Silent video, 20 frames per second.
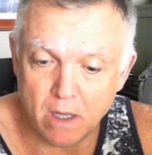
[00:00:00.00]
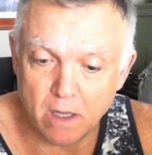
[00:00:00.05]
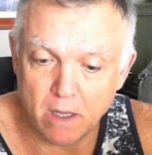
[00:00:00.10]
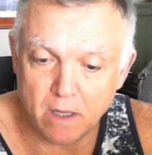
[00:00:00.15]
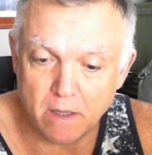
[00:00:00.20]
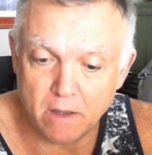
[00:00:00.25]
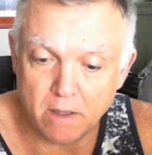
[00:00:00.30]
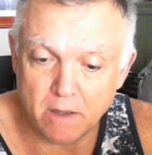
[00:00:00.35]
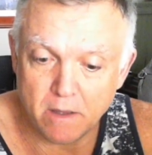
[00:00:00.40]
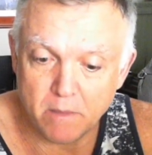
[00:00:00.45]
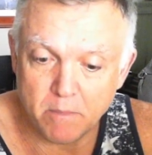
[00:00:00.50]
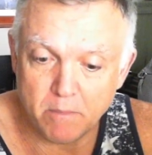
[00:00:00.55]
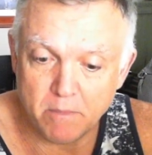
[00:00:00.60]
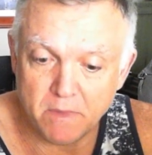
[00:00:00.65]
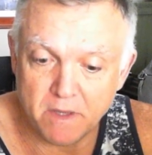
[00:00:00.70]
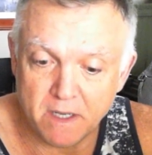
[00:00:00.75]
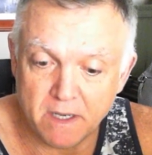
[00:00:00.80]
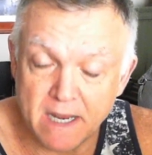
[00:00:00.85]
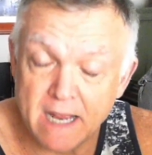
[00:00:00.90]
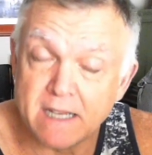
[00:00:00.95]

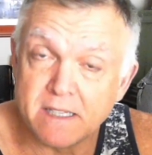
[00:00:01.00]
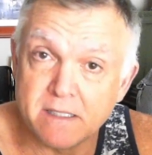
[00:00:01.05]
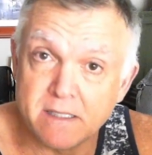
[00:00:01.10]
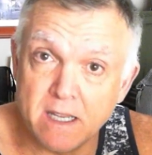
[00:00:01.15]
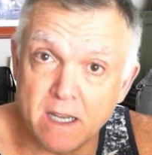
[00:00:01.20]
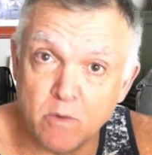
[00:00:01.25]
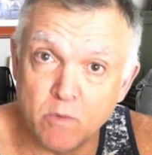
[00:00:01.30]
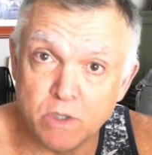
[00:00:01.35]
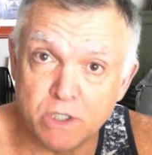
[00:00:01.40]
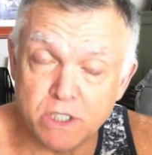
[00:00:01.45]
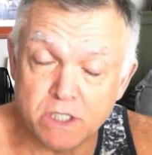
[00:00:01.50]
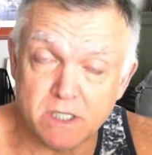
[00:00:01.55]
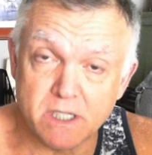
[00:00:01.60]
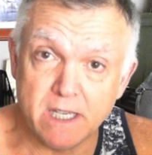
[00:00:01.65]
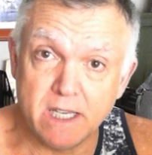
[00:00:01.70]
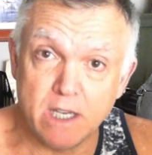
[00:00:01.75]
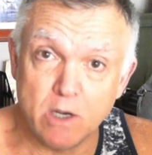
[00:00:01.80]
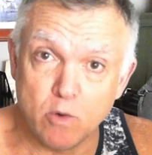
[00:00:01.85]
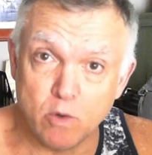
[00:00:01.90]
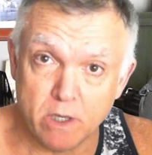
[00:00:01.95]
the next thing, which is
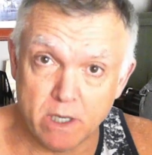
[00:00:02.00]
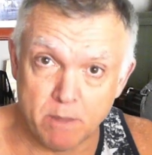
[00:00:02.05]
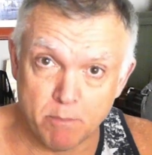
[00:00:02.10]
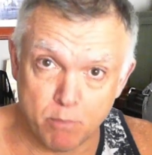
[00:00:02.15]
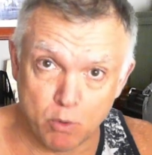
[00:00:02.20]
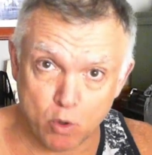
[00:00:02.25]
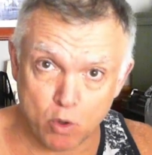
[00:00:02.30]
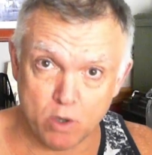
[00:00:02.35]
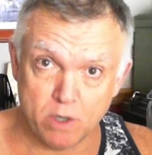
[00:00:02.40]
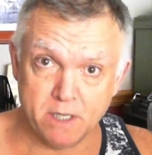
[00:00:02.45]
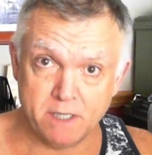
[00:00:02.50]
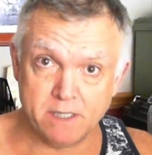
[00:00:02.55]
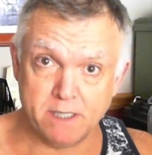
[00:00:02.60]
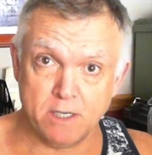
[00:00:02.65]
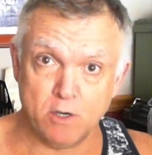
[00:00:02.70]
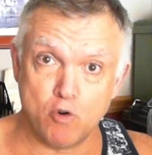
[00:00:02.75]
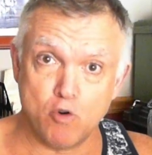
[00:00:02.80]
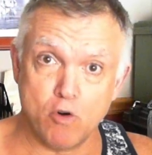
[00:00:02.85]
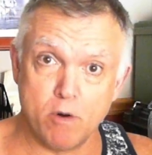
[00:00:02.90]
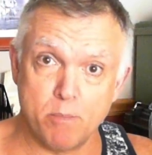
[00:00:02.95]
equally important, is
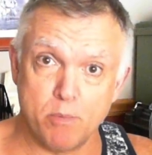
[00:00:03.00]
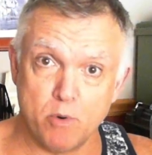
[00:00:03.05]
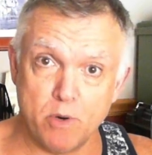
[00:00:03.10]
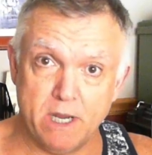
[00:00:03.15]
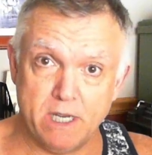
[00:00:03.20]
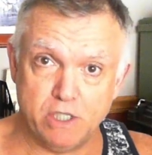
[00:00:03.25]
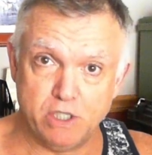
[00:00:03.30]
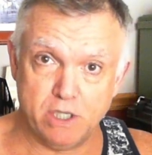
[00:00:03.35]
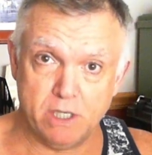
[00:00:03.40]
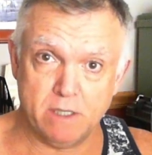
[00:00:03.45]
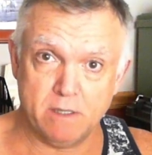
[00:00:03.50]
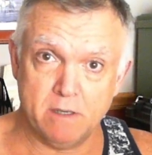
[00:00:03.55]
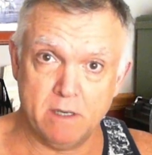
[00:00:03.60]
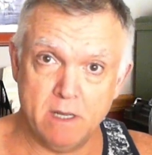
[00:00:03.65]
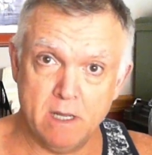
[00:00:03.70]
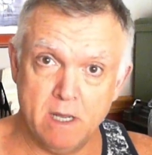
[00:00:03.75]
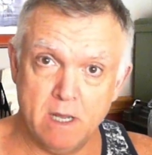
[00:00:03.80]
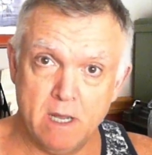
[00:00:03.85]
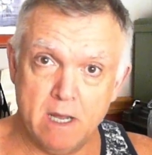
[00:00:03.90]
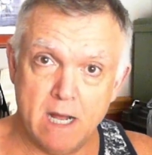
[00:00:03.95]
incorporation.
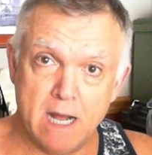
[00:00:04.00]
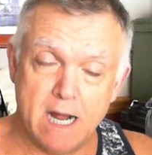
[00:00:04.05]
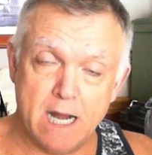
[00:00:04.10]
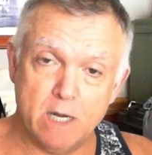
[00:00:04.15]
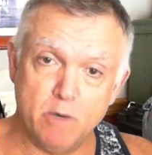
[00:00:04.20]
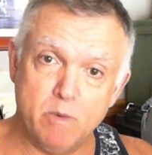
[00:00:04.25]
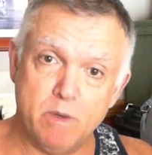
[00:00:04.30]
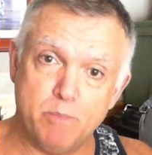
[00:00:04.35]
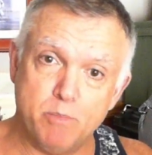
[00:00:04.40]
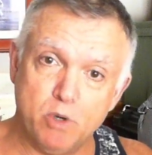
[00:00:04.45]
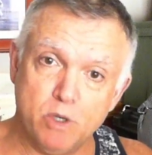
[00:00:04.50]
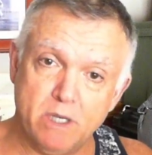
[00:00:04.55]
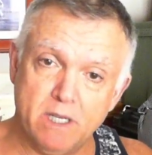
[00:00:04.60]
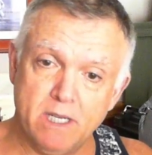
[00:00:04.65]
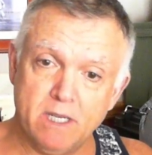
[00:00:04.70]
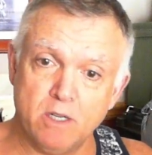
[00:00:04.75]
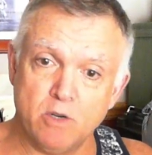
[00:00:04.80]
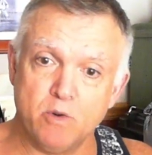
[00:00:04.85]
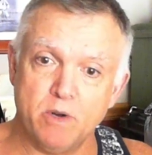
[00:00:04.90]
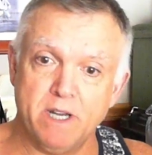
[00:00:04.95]
How do we put the
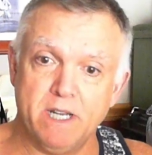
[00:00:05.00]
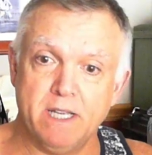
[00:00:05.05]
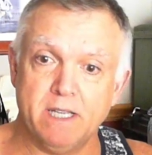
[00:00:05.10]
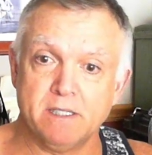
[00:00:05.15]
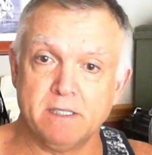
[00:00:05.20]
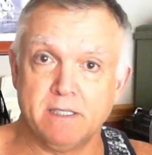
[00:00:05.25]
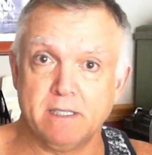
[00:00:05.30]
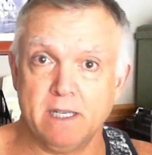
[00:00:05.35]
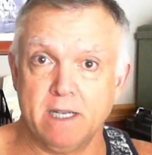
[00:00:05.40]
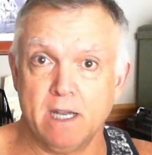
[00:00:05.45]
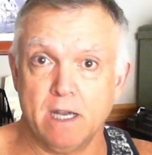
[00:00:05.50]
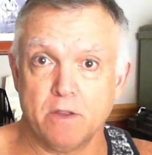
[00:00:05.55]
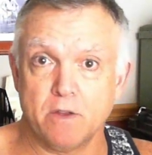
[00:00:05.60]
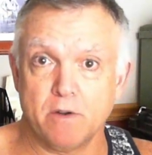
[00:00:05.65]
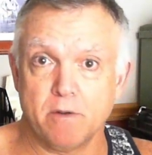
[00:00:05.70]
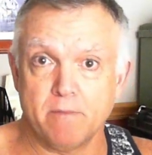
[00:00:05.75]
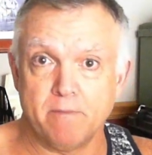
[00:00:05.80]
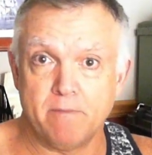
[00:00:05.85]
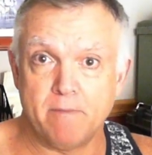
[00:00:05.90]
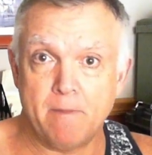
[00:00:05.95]
ingredients together?
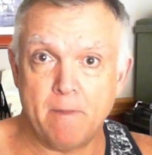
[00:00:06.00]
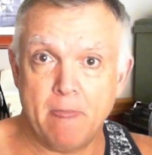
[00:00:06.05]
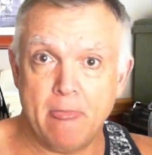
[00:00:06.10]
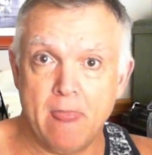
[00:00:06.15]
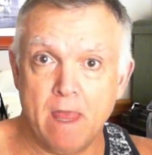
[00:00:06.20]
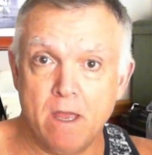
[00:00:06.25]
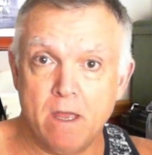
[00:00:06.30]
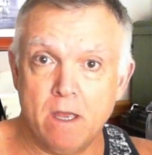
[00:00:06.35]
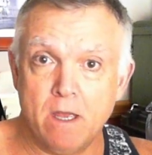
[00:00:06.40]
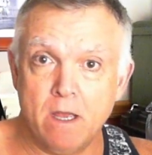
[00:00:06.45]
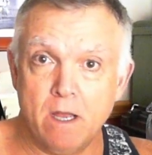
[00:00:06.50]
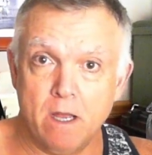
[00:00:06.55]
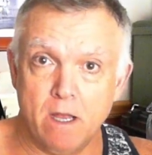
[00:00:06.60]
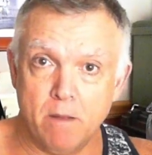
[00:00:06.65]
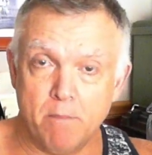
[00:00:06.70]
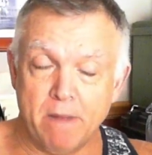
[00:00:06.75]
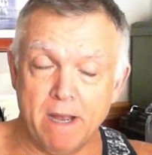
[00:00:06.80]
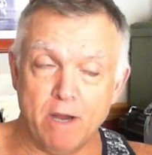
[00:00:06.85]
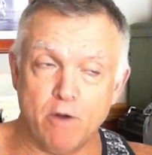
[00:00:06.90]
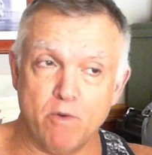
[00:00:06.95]

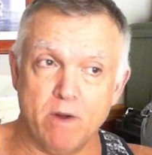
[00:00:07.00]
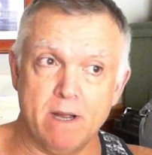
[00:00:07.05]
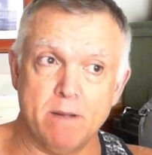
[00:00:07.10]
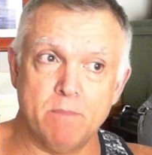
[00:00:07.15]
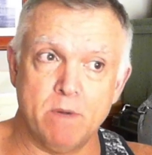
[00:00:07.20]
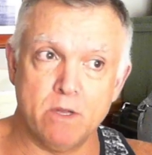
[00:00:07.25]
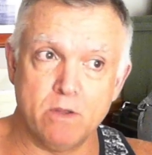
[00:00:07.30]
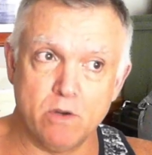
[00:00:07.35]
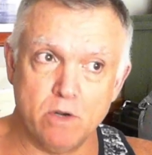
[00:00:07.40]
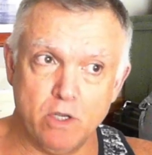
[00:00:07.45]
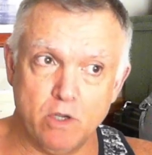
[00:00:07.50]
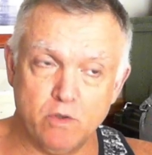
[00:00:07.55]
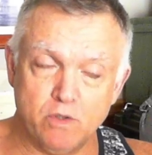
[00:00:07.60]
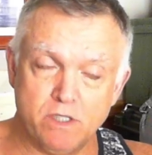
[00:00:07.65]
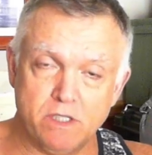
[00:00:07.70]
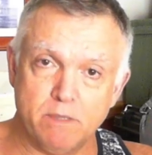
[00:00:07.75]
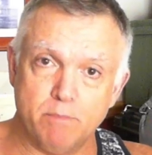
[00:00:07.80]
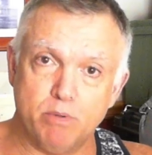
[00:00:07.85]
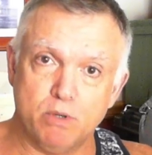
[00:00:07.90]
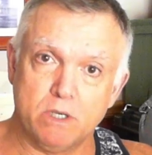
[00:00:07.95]
My grandmother used
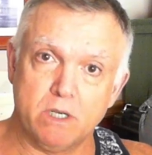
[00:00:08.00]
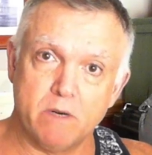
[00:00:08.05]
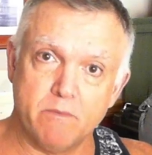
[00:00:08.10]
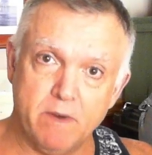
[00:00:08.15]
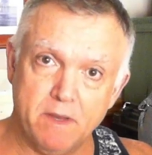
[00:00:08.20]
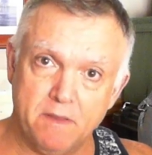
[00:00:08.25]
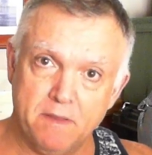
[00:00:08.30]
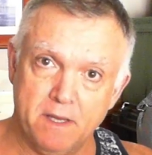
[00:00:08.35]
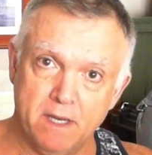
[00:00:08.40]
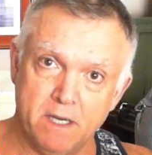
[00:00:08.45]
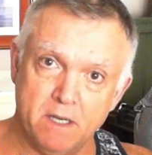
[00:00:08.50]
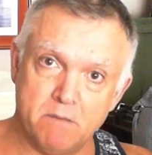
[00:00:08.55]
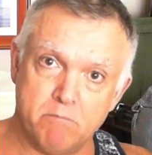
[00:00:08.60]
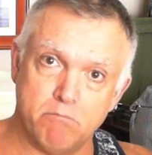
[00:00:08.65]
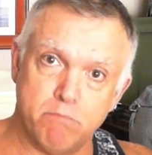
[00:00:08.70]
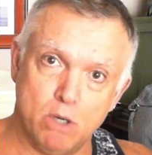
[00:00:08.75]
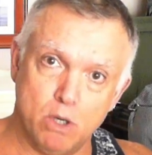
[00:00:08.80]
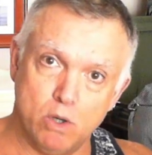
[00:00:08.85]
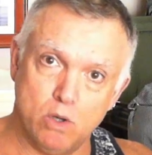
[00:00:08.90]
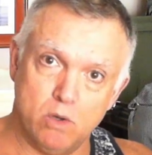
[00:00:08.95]
to put everything in a
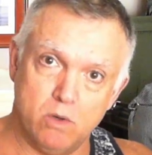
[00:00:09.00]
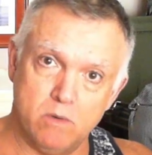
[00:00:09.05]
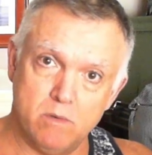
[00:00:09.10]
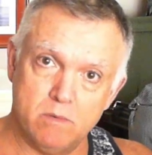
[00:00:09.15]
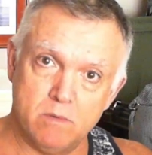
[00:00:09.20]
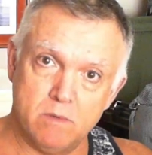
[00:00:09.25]
bowl,